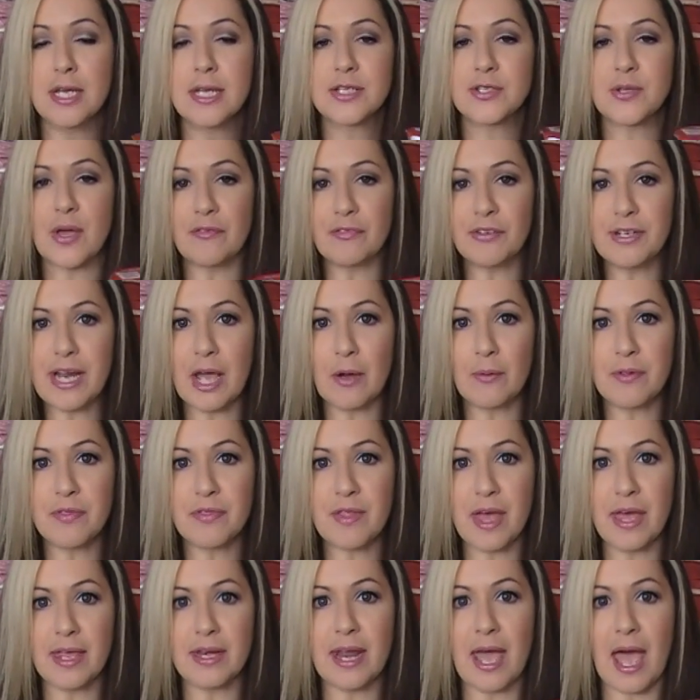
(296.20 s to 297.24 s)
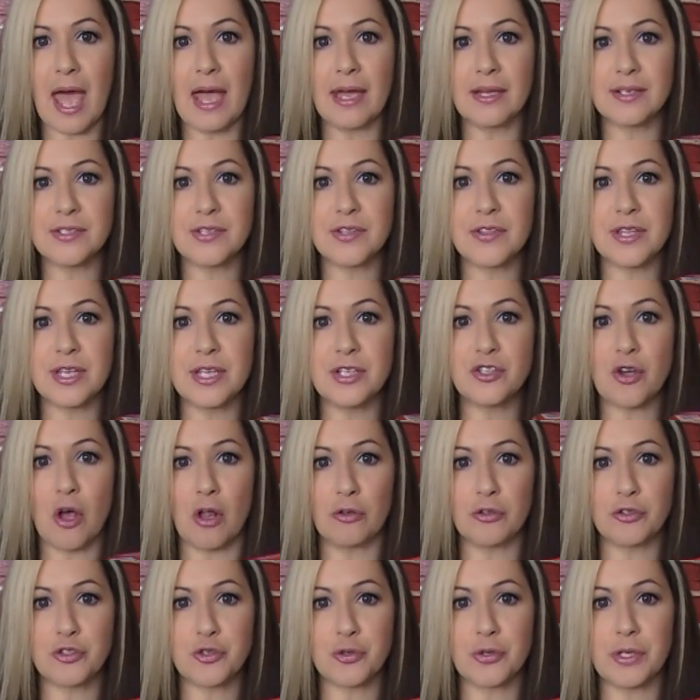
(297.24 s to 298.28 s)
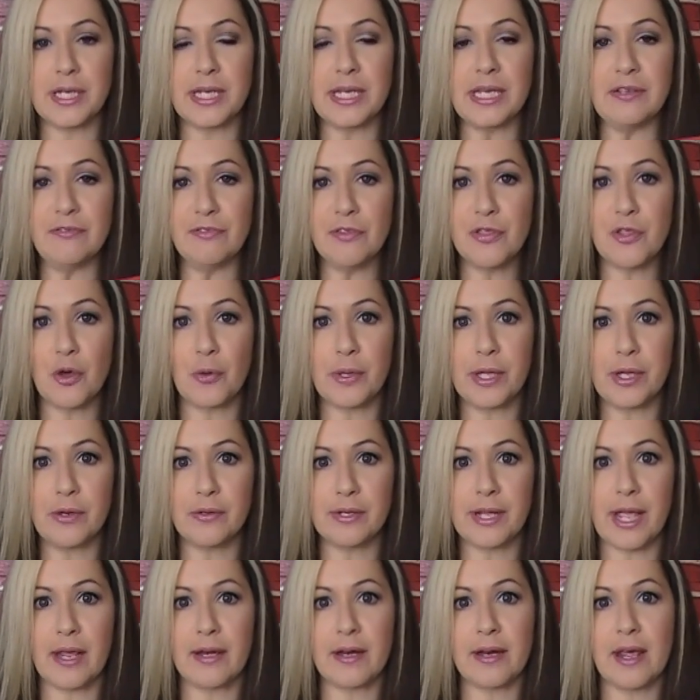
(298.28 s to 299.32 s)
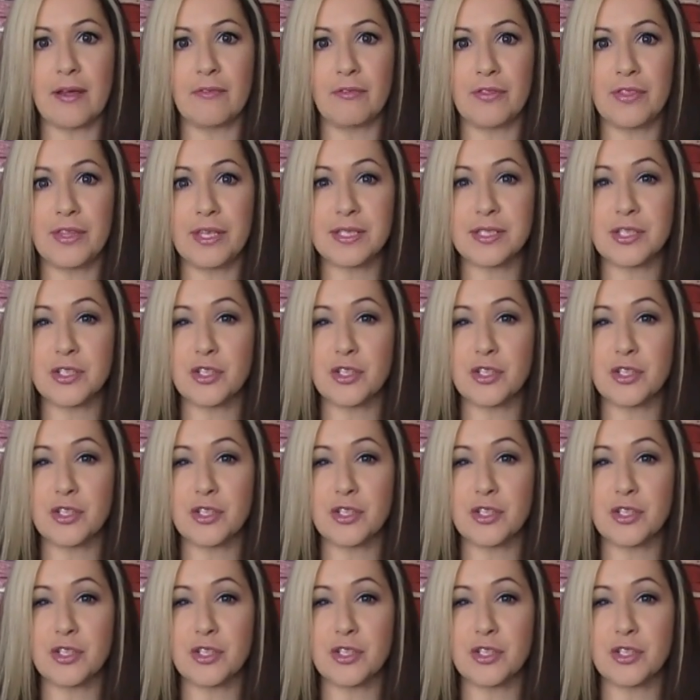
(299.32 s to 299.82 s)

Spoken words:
So every now and then at the Dollar Tree, even though here in Canada everything is